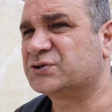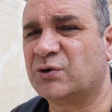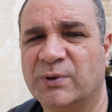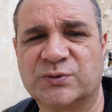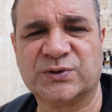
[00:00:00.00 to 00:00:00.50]
there's
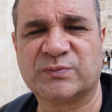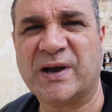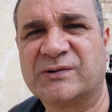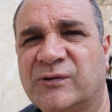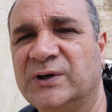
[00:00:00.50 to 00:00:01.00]
so much
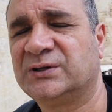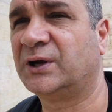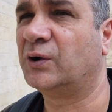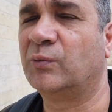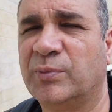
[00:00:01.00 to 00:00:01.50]
respect for it,
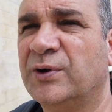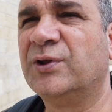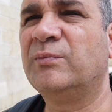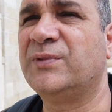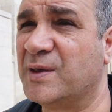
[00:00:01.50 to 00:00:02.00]
they don't burn
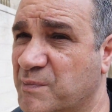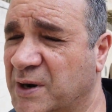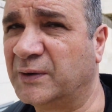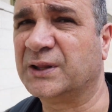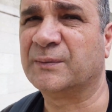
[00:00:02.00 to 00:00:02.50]
them, they
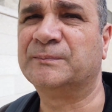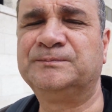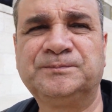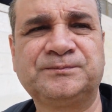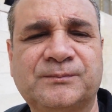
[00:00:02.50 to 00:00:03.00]
bury
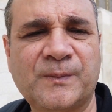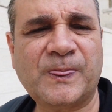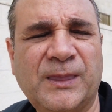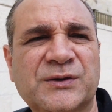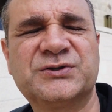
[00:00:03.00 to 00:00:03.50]
them.
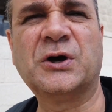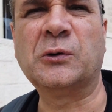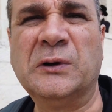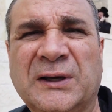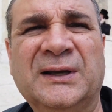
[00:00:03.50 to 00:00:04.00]

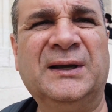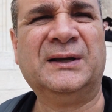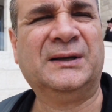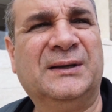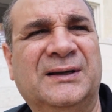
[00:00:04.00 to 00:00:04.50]
So
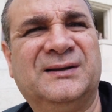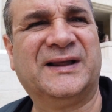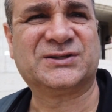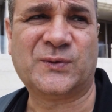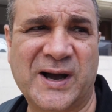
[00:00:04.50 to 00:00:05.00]

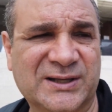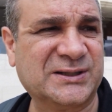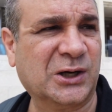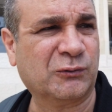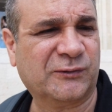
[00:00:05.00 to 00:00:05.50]
that's why it's
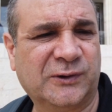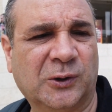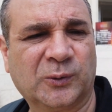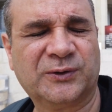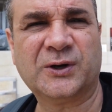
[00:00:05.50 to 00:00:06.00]
not
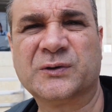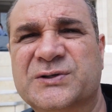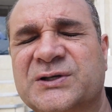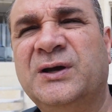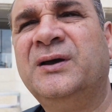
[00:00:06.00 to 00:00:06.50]
overflowing with
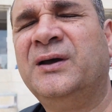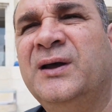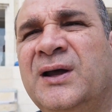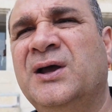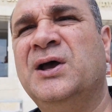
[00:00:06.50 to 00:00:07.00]
notes.
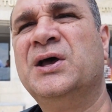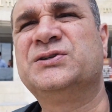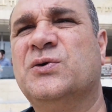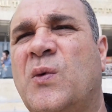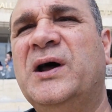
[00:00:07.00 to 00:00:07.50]

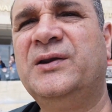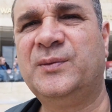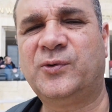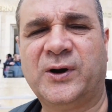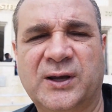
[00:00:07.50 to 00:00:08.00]
So why do they
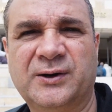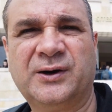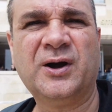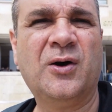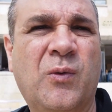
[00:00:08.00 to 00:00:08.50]
pray
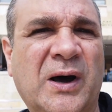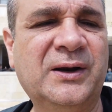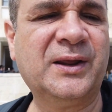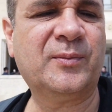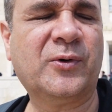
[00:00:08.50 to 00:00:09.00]
here? Why
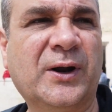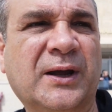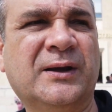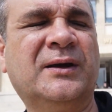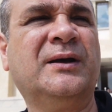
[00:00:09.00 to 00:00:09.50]
do they
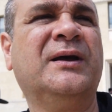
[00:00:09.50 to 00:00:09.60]
bring